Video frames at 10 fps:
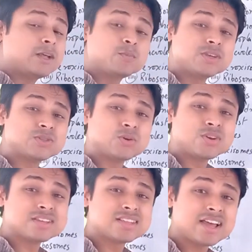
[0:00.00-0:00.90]
ATP is
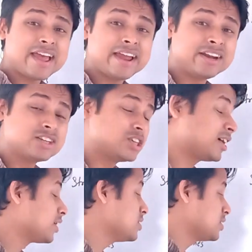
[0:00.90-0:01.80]
known as the energy
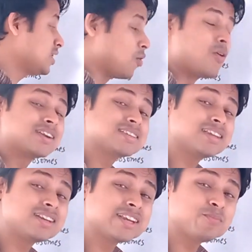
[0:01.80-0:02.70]
currency. Now what is
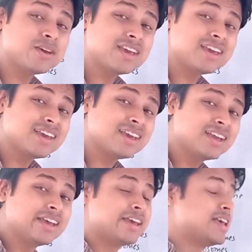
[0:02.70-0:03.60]

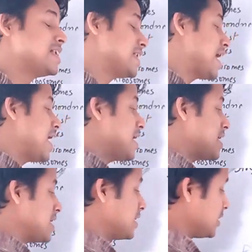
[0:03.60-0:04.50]
ATP?
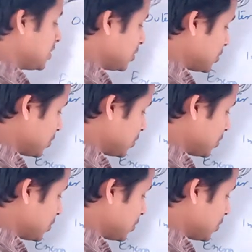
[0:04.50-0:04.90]
Yes,